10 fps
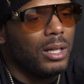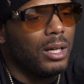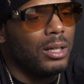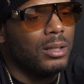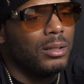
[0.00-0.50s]

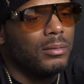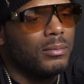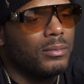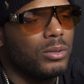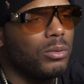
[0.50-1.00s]

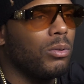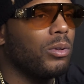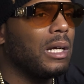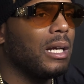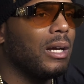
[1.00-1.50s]
The quote
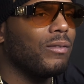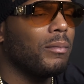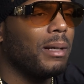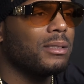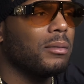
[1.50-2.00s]
I got from
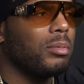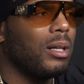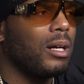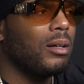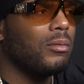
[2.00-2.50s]
my
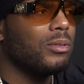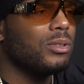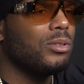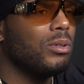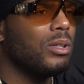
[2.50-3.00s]
supplier was
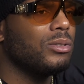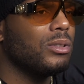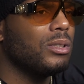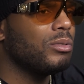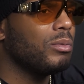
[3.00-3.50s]

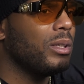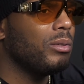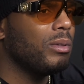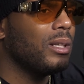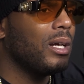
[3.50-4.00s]

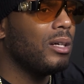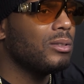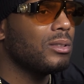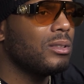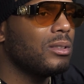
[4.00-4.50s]

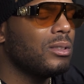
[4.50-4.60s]
$223,000.